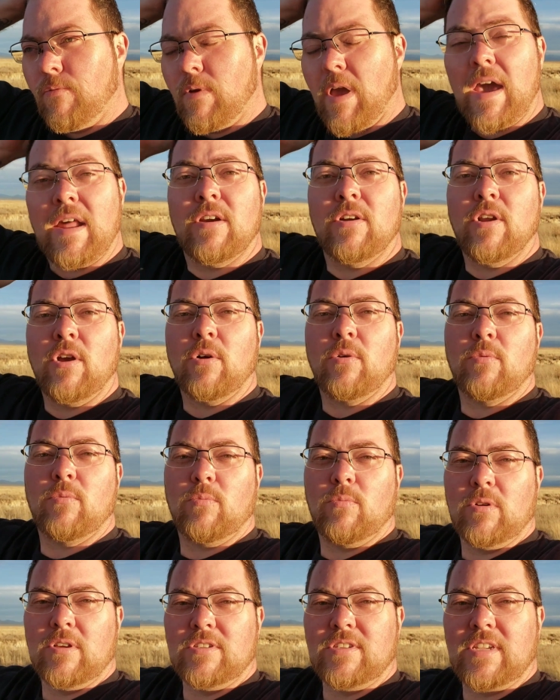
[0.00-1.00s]
I don't know.
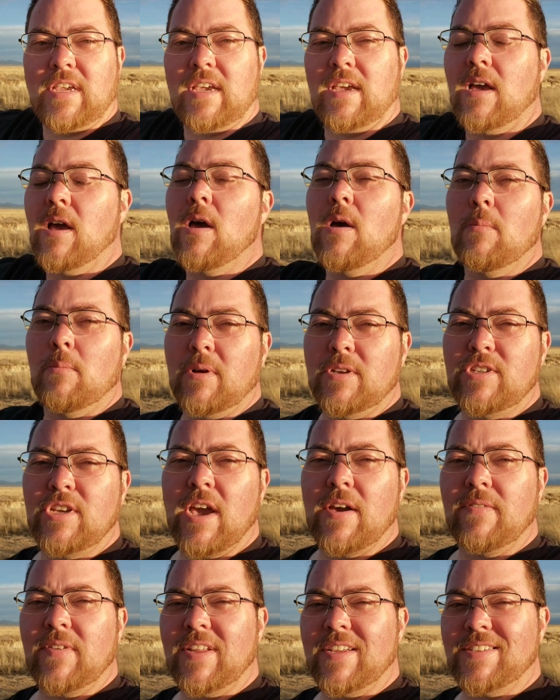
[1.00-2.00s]
We'll see. But do you
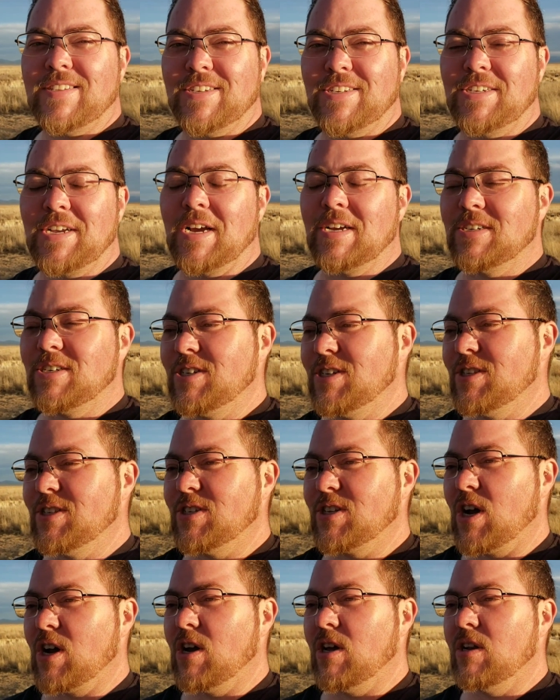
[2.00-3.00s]
have any
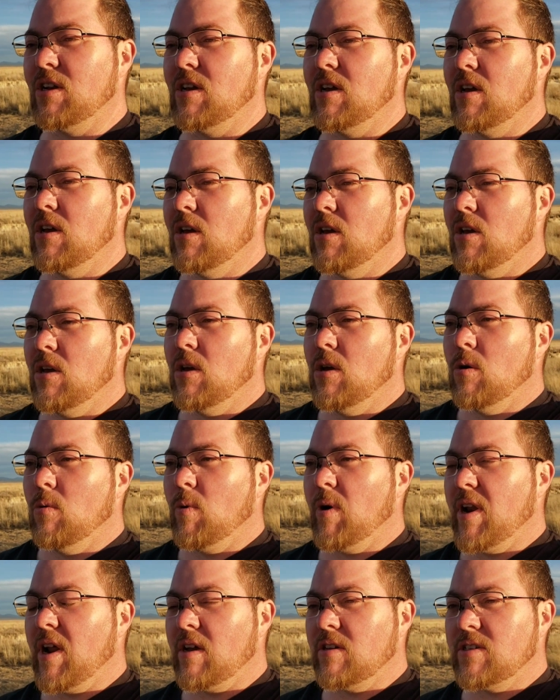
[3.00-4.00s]
suggestions on
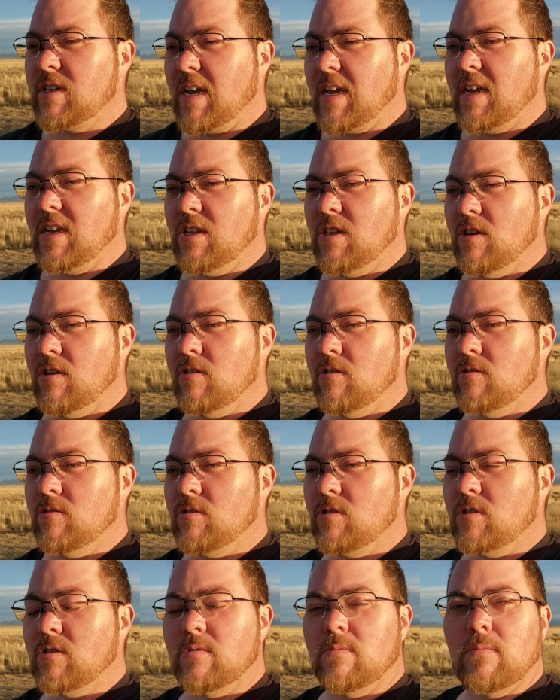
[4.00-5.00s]
what else I could
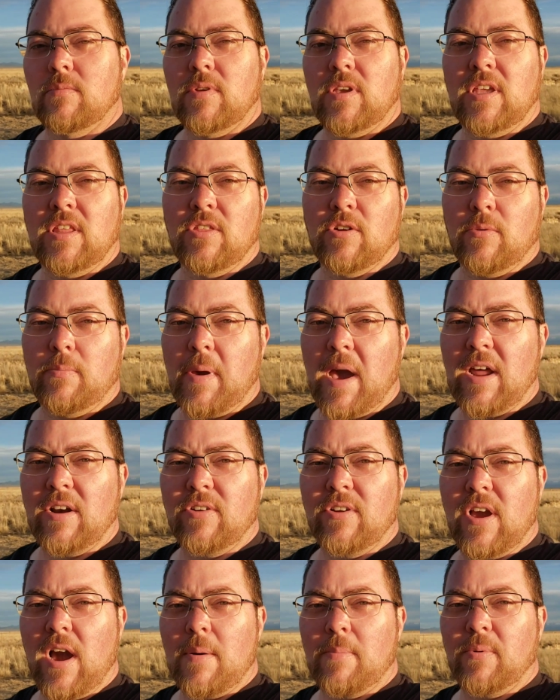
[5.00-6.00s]
use? Either
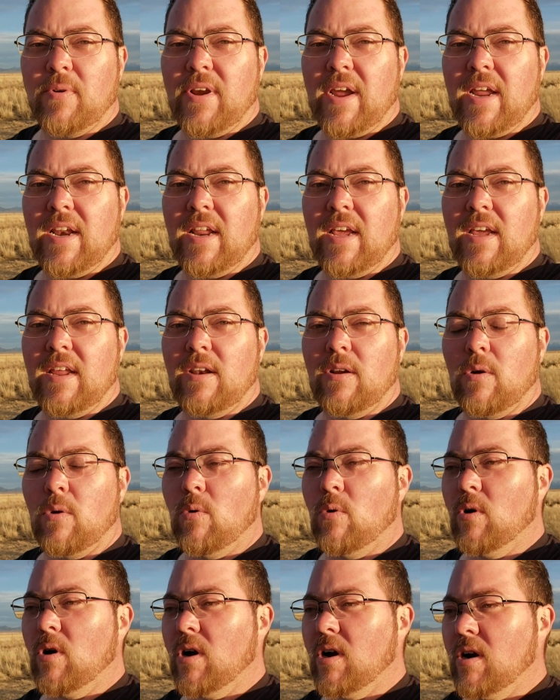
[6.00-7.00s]
battery operated
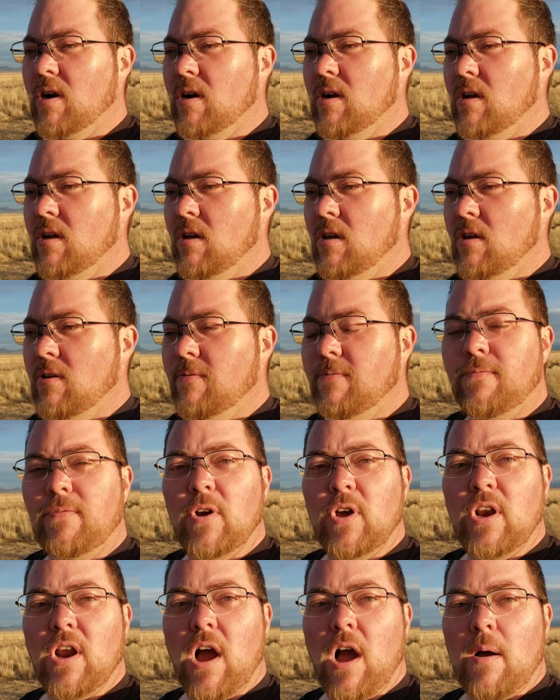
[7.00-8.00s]
or
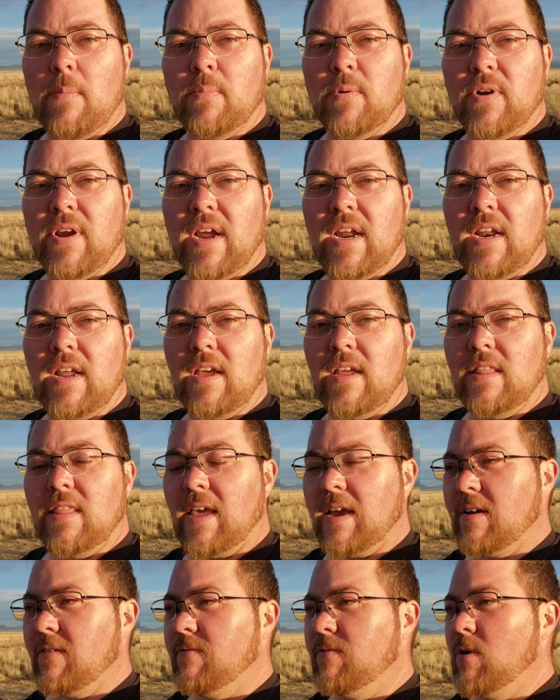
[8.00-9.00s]
foot operated,
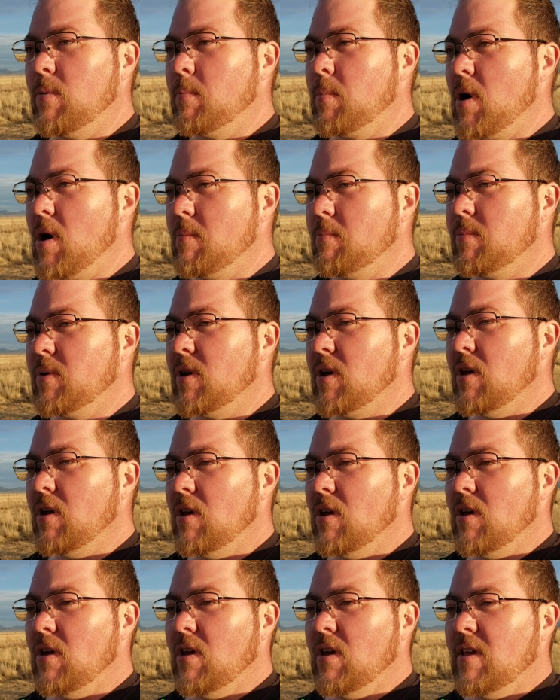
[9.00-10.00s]
like a foot pump
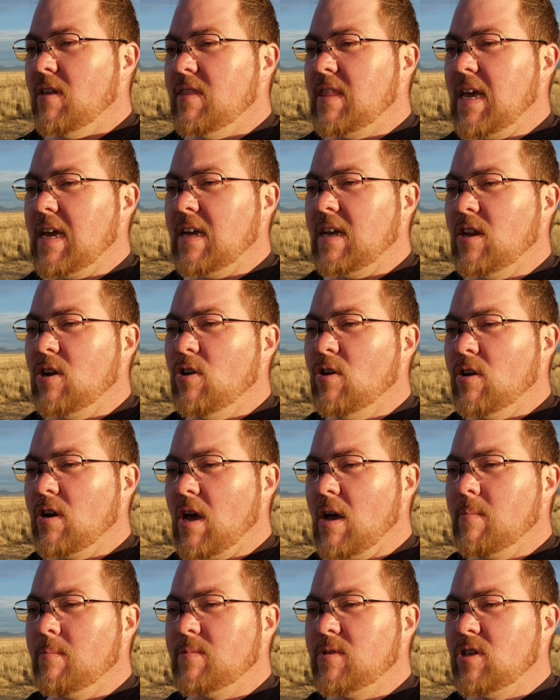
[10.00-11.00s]
that can hook
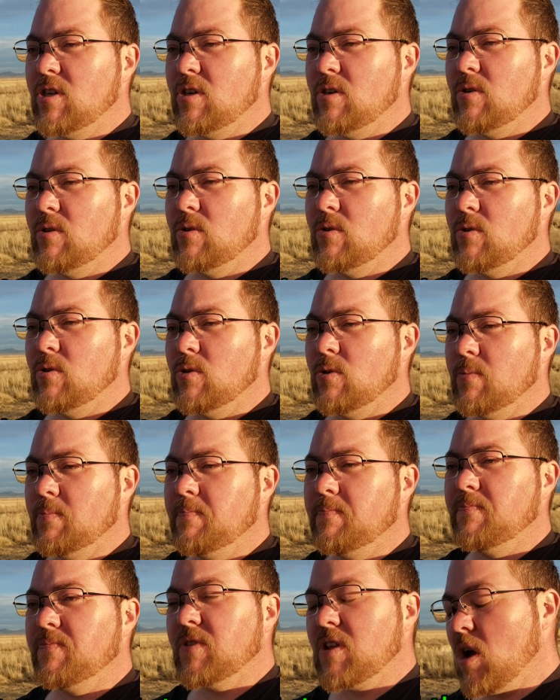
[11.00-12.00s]
up to.
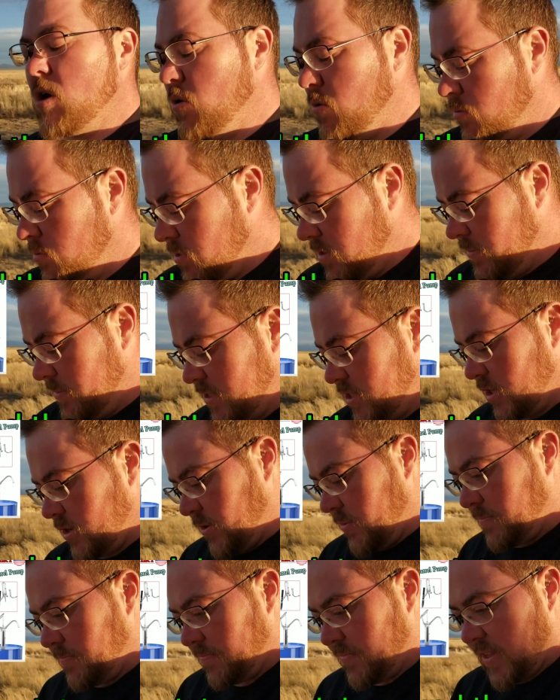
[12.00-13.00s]
Oh, let me show
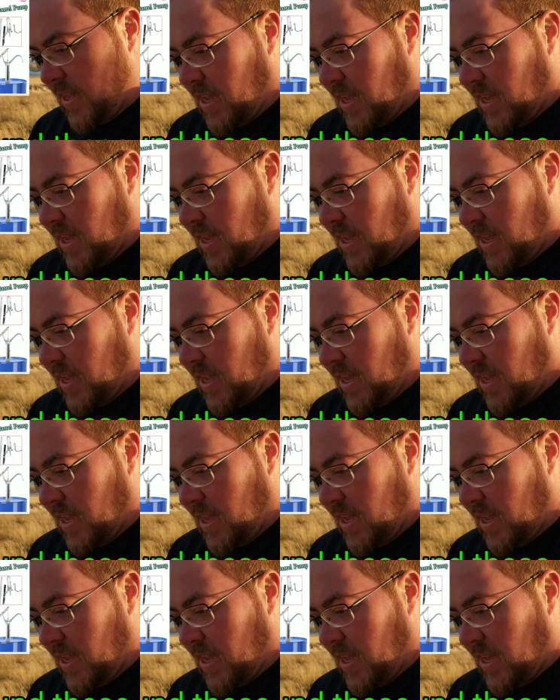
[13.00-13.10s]
you.